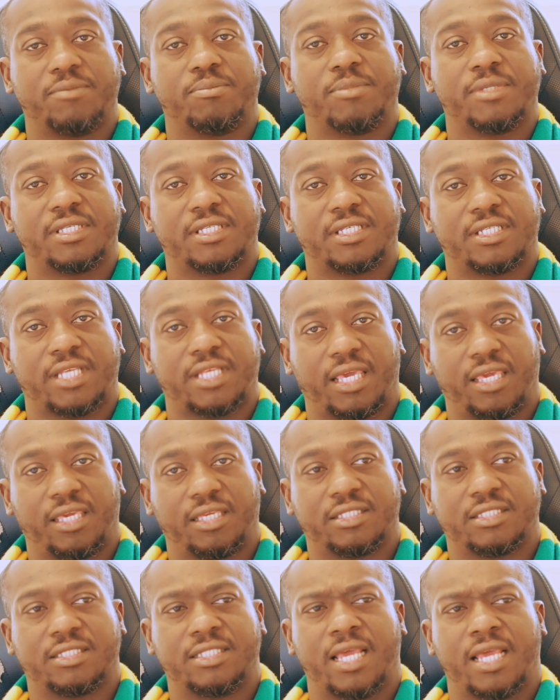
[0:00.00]

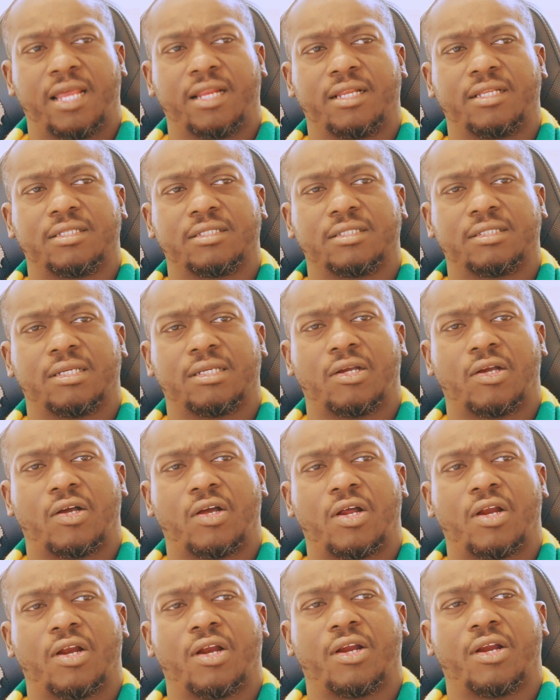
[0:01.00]
mistakes that
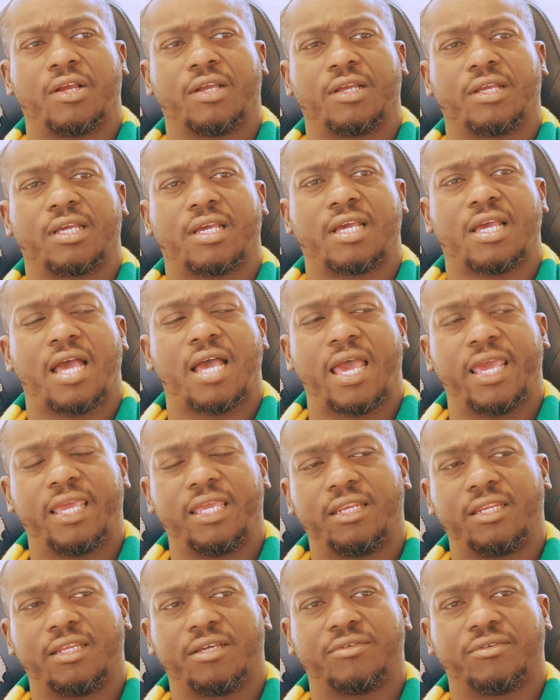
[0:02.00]
are
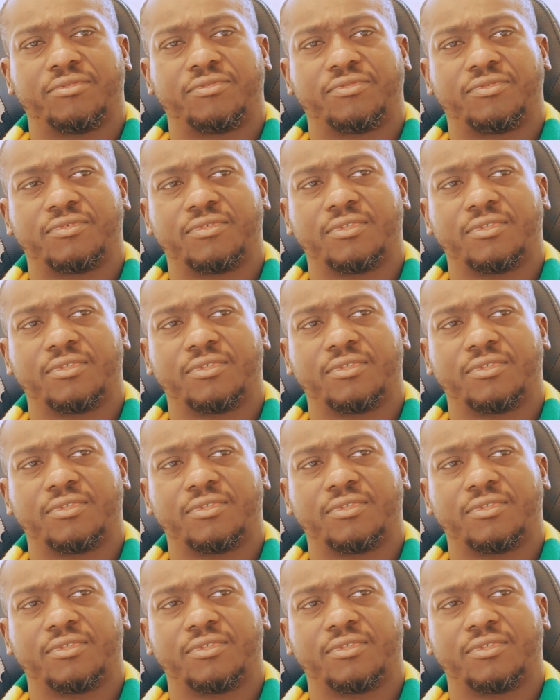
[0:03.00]
kind of,